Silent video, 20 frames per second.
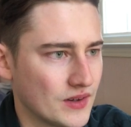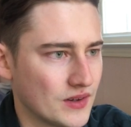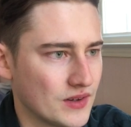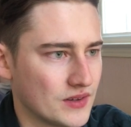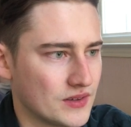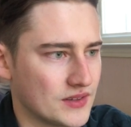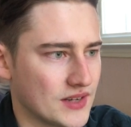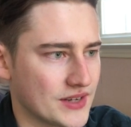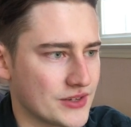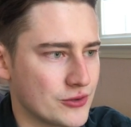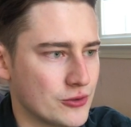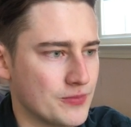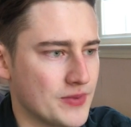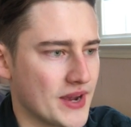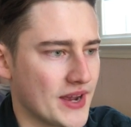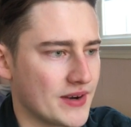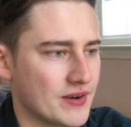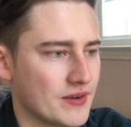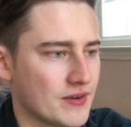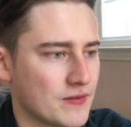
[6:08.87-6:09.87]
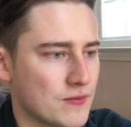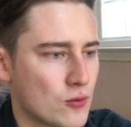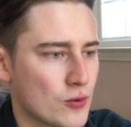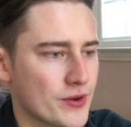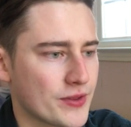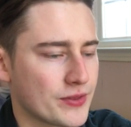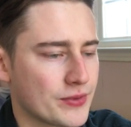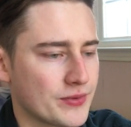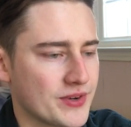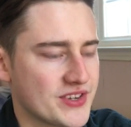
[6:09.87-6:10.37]
Not too bad.
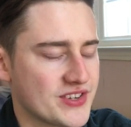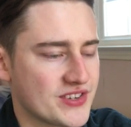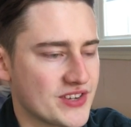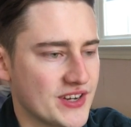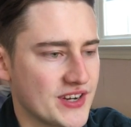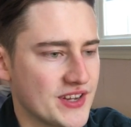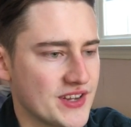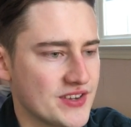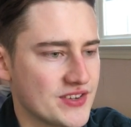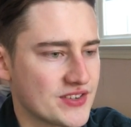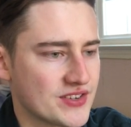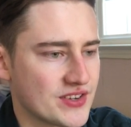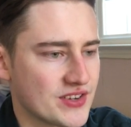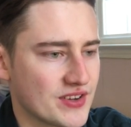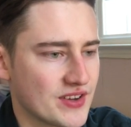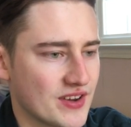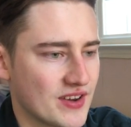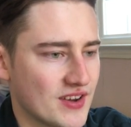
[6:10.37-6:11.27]
43 cities,